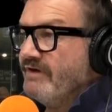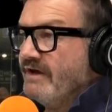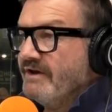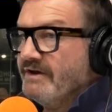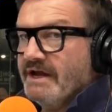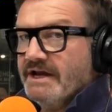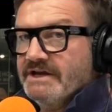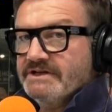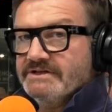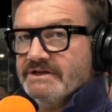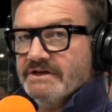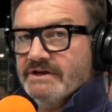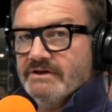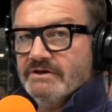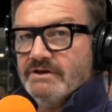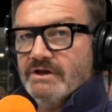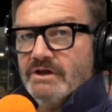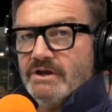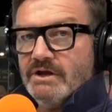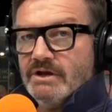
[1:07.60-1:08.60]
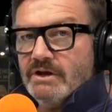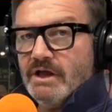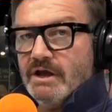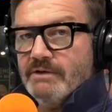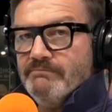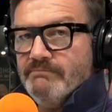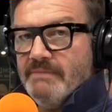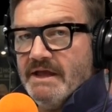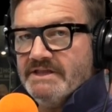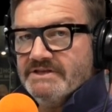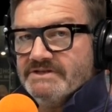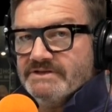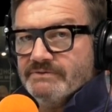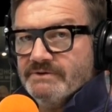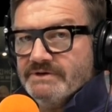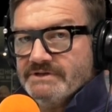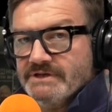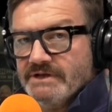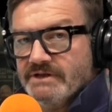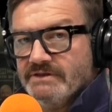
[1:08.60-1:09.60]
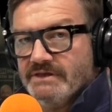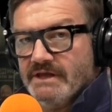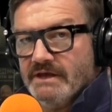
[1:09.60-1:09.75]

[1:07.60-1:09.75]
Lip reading: Foundation and like Mensa, isn't it?